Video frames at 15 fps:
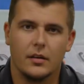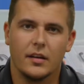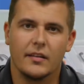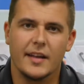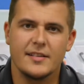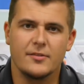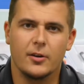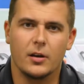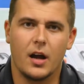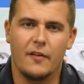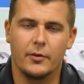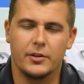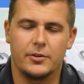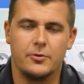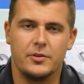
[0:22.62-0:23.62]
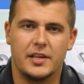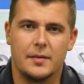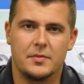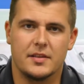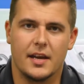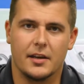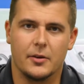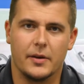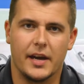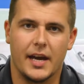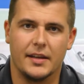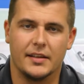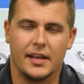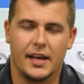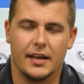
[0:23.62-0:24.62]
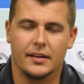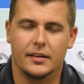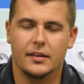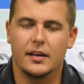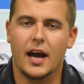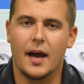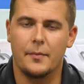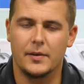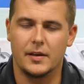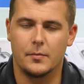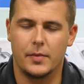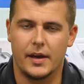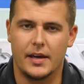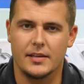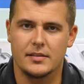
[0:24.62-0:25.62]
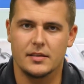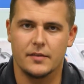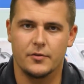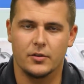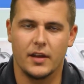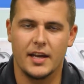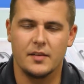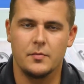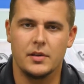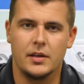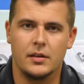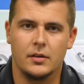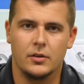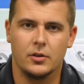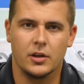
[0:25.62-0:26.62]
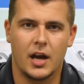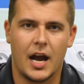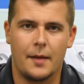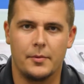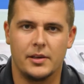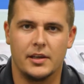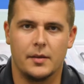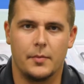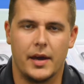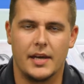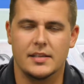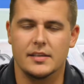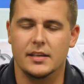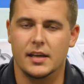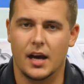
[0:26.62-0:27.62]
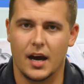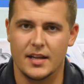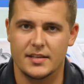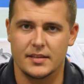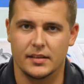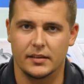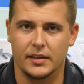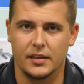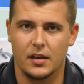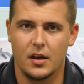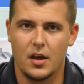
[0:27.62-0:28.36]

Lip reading: Let's start off with two tips that go hand in hand. Copy and paste. If you're like me, you're copying and pasting constantly.